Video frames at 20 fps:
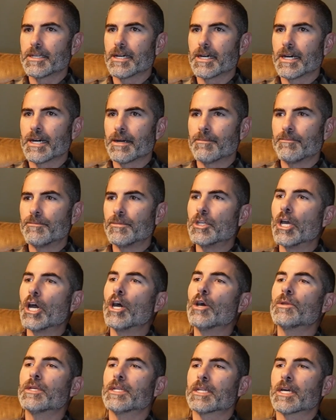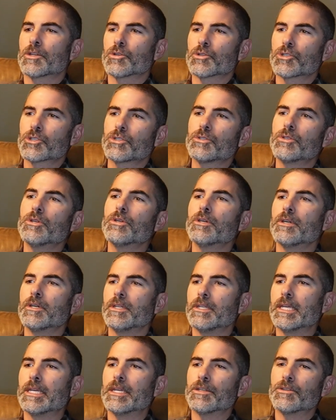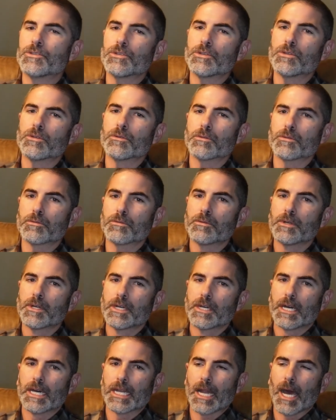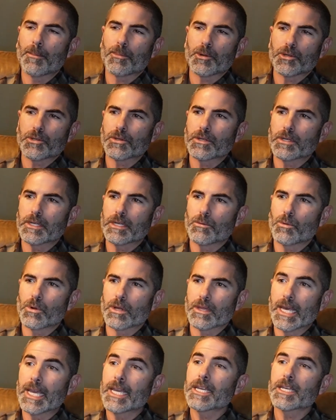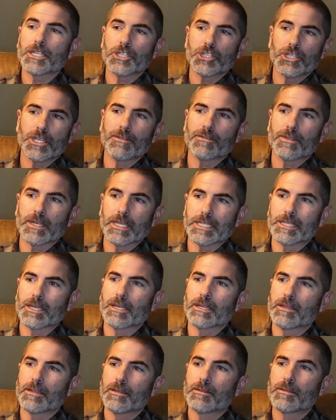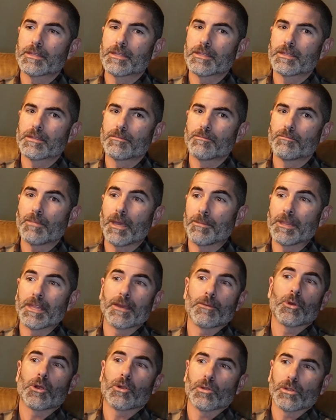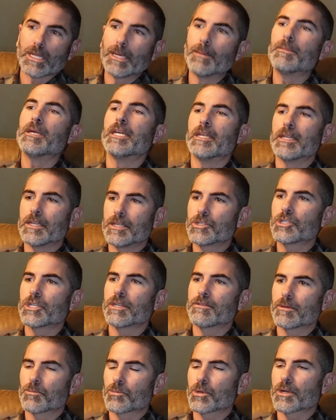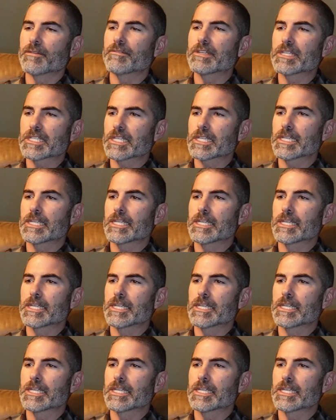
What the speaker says: known and understood into an opportunity where they can achieve things maybe they were limited in achieving previously.